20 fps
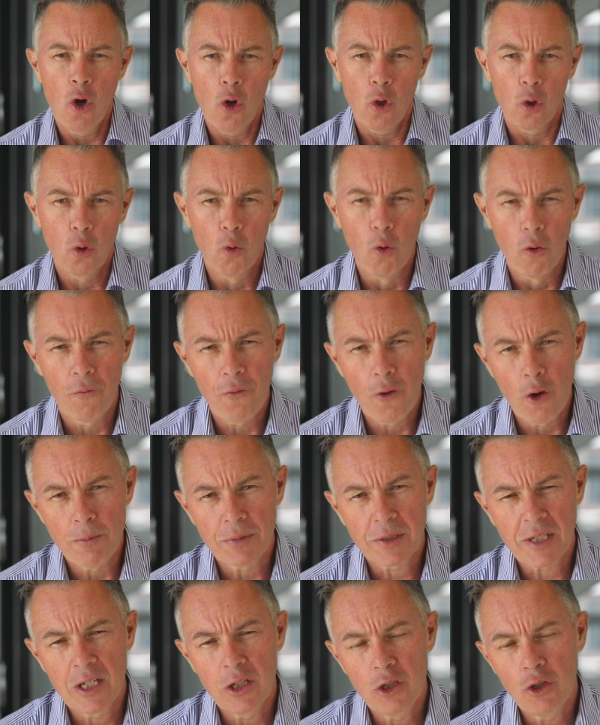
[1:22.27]
Law firms
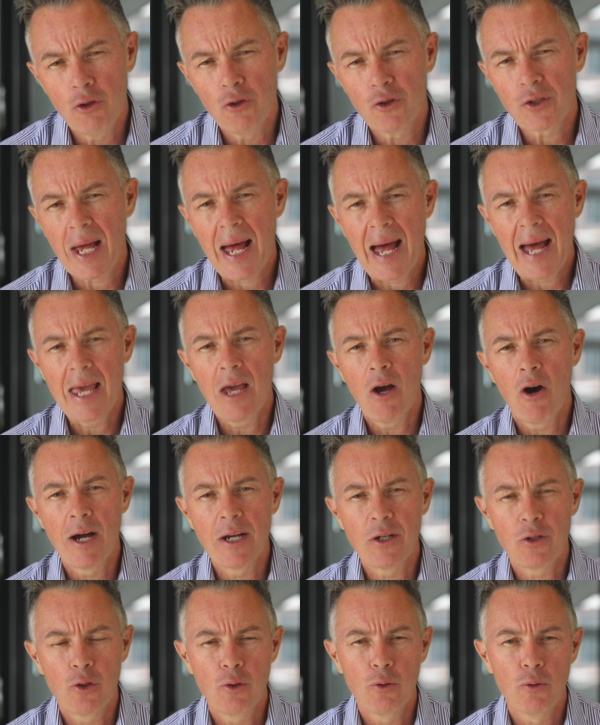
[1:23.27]
can use AI
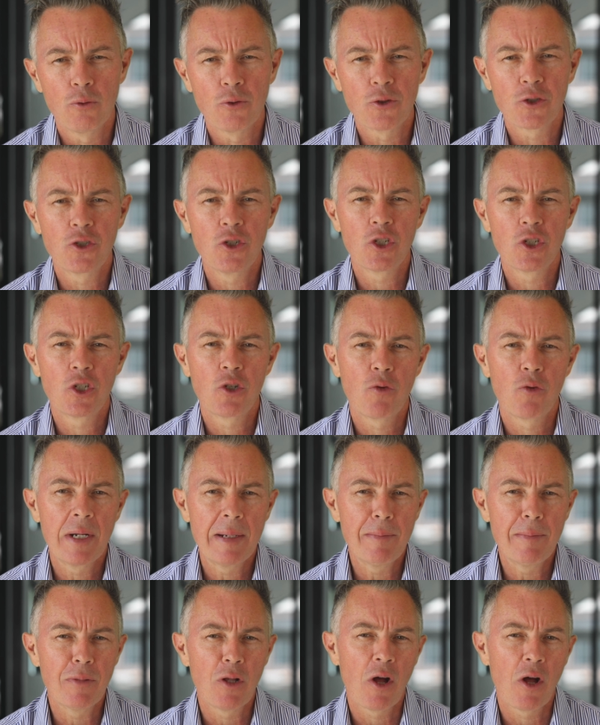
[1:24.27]
tools to
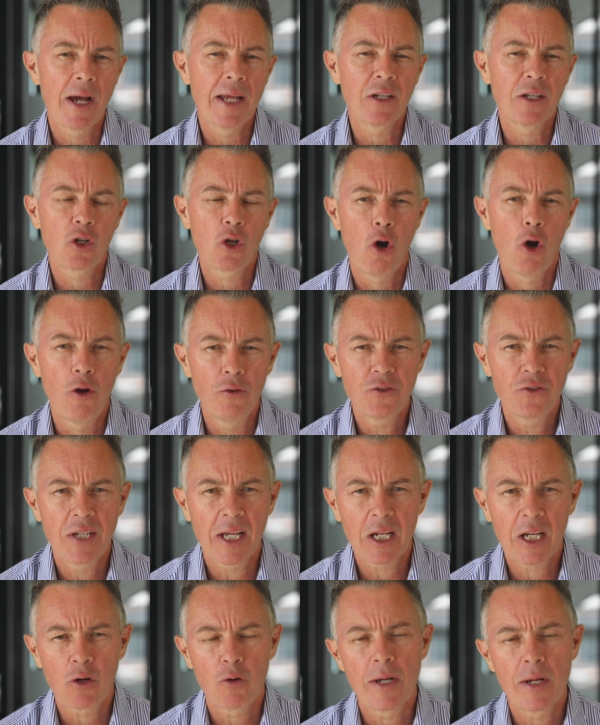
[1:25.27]
streamline content
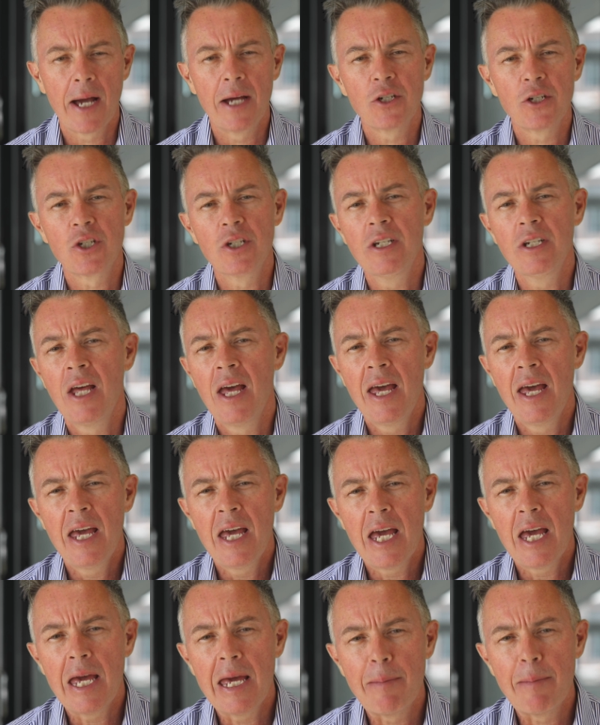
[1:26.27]
creation,
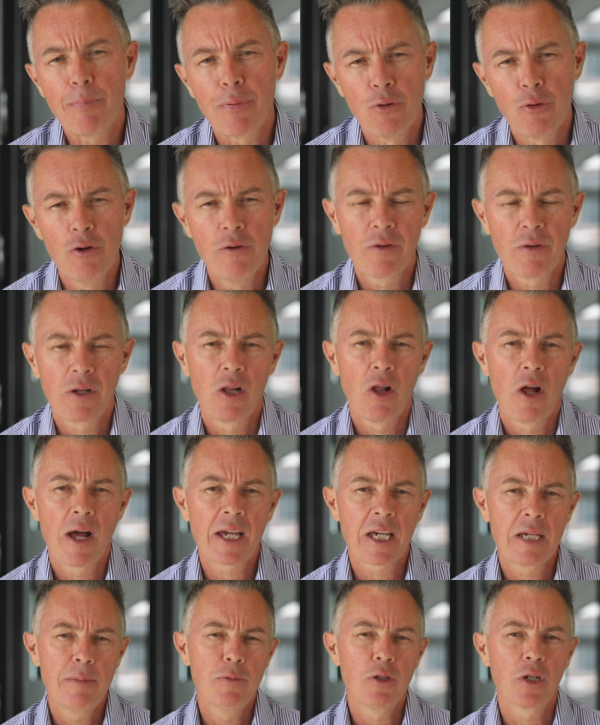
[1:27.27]
improve client
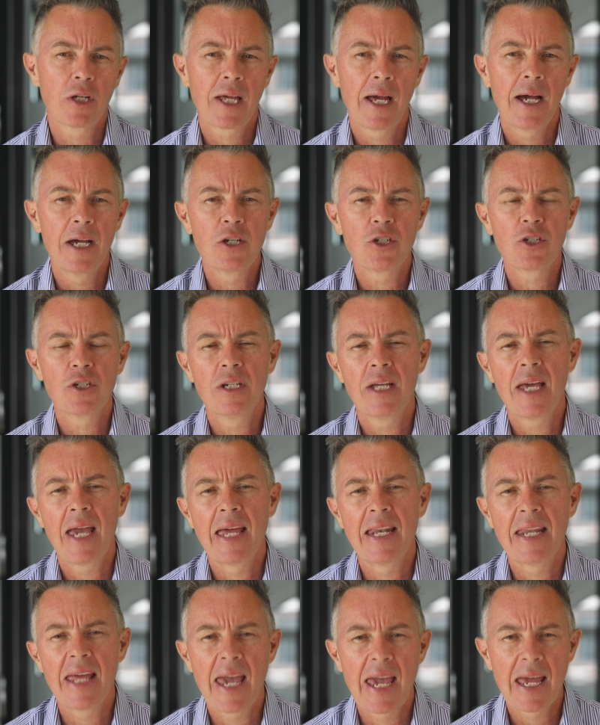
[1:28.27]
communication,
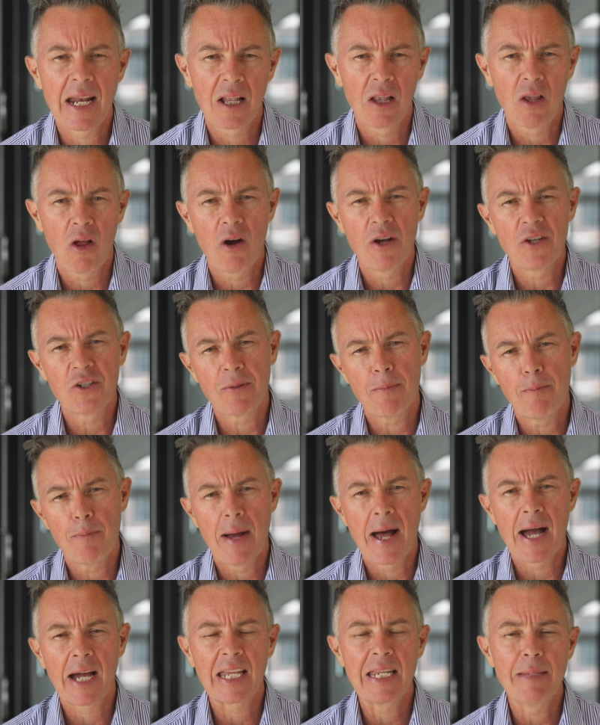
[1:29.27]
and analyze
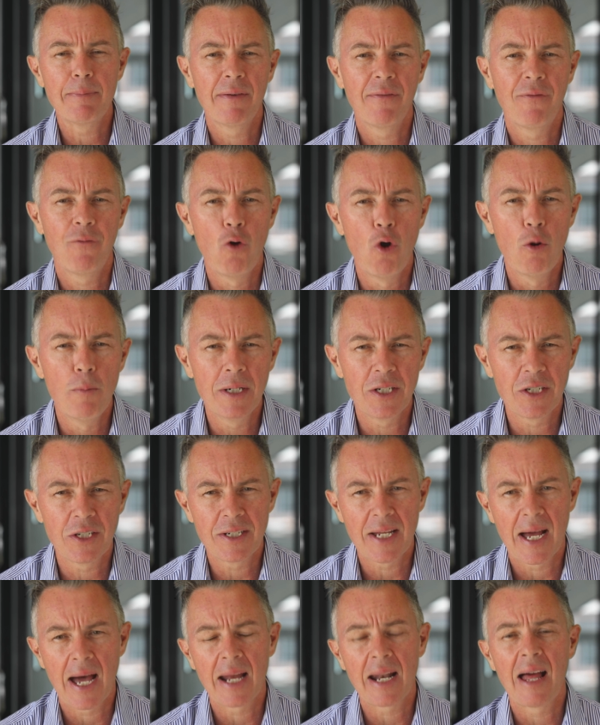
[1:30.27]
marketing performance
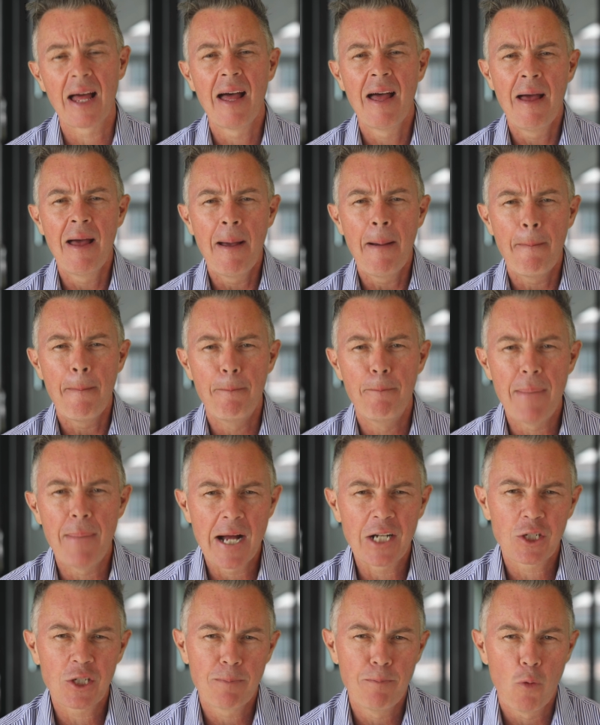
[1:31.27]
data
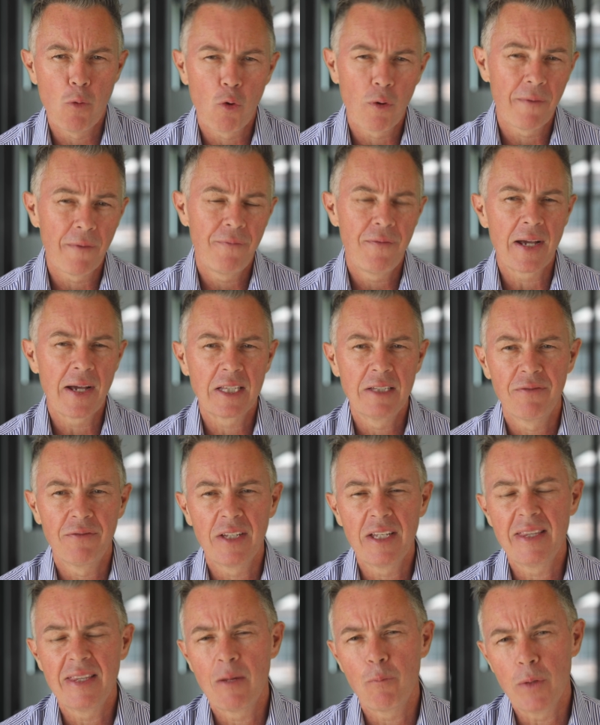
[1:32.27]
much more effectively
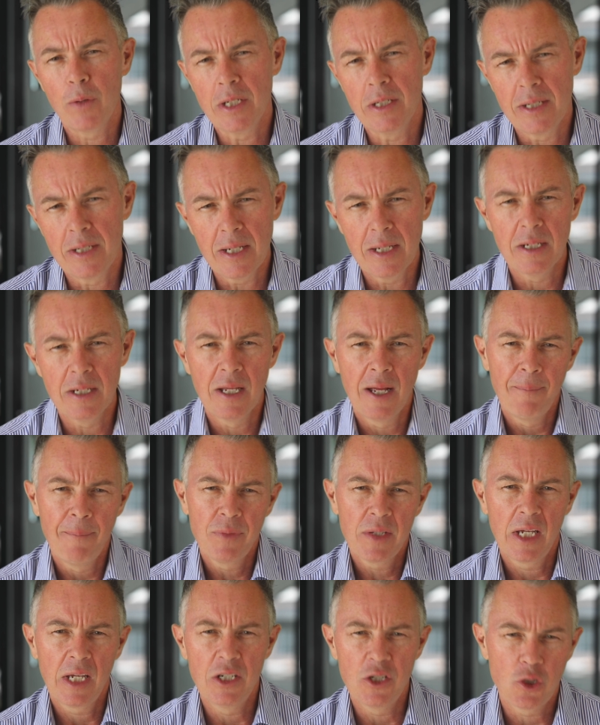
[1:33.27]
than we did
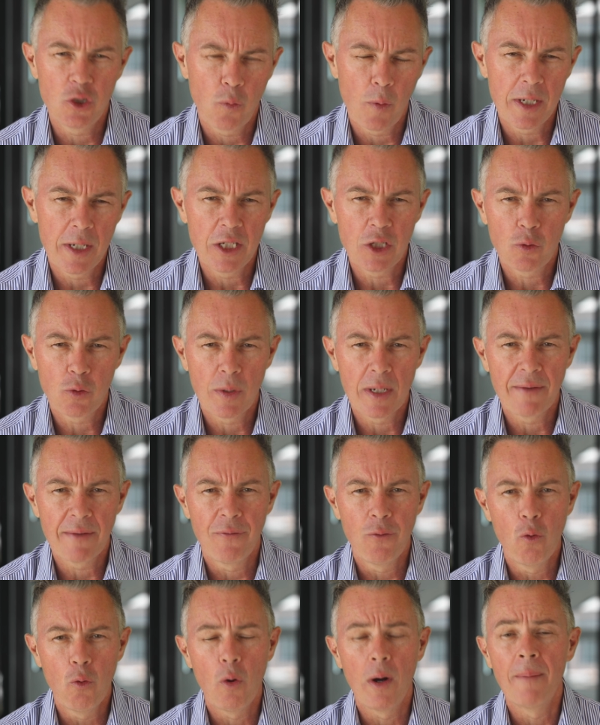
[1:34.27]
in
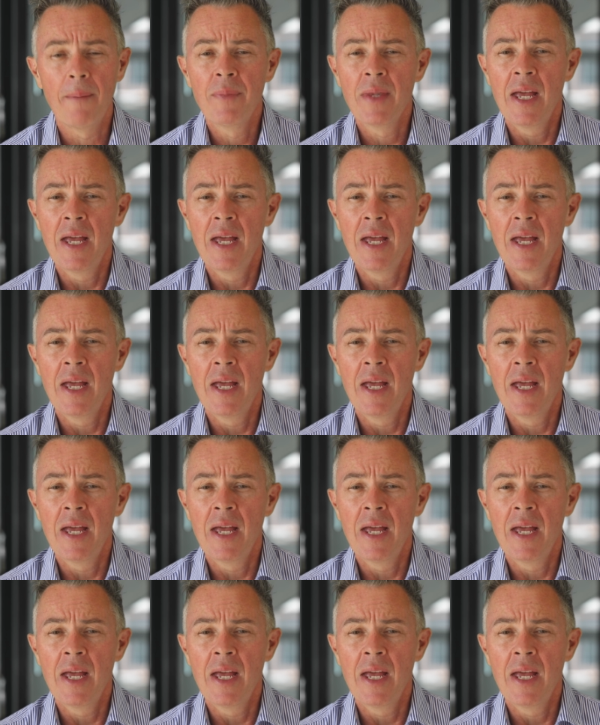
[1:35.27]
2024.